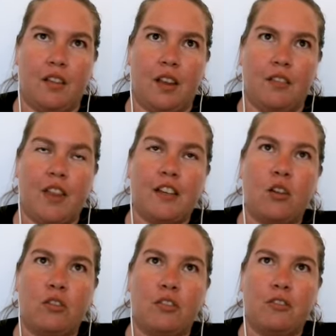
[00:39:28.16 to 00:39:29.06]
if they
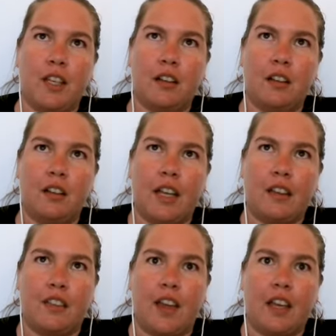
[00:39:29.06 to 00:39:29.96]
don't feel
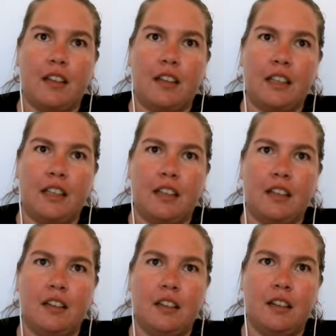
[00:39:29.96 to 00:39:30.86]
like they
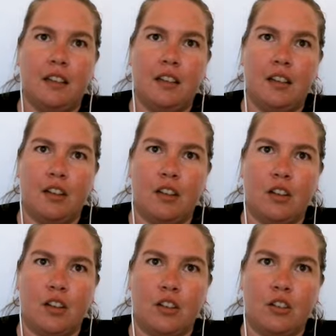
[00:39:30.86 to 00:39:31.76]
need
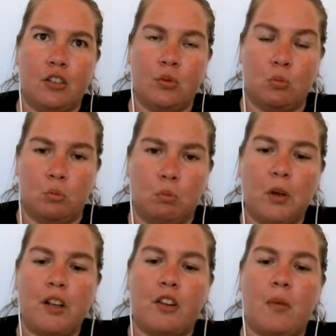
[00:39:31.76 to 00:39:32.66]
to
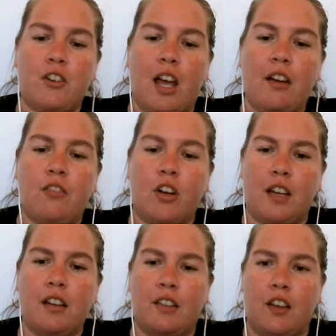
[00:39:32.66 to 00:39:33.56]
put so much effort
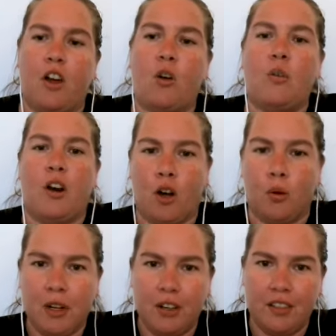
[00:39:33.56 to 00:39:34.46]
into their own
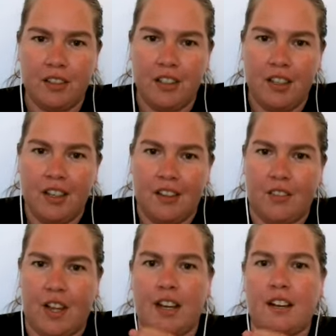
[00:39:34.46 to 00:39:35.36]
armor,
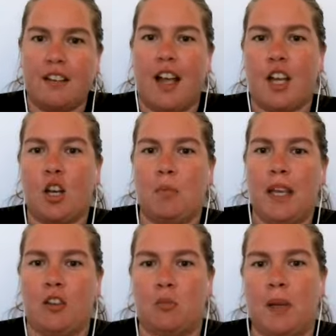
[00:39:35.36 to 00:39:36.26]
then it's not going to be
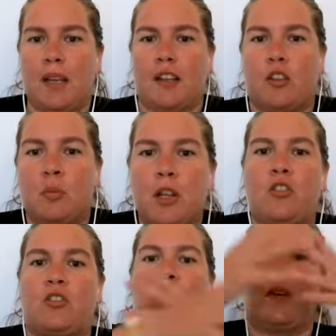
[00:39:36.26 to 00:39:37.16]
as big an explosion